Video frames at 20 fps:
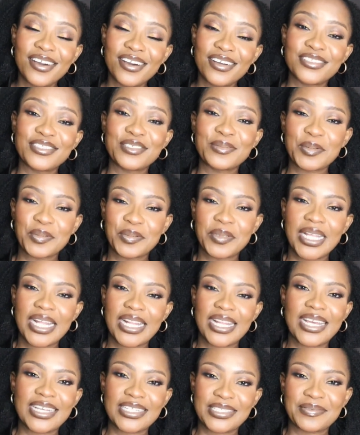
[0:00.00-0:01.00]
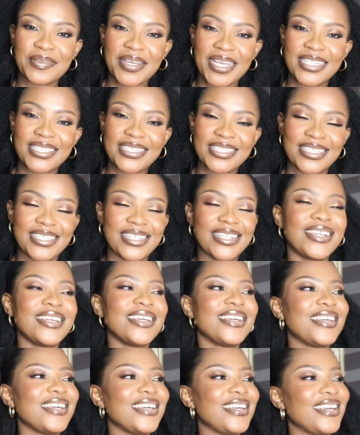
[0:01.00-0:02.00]
All these people that like
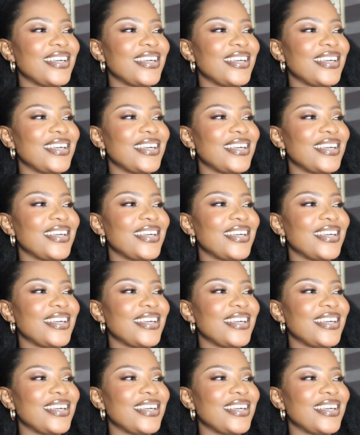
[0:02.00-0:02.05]
fighting.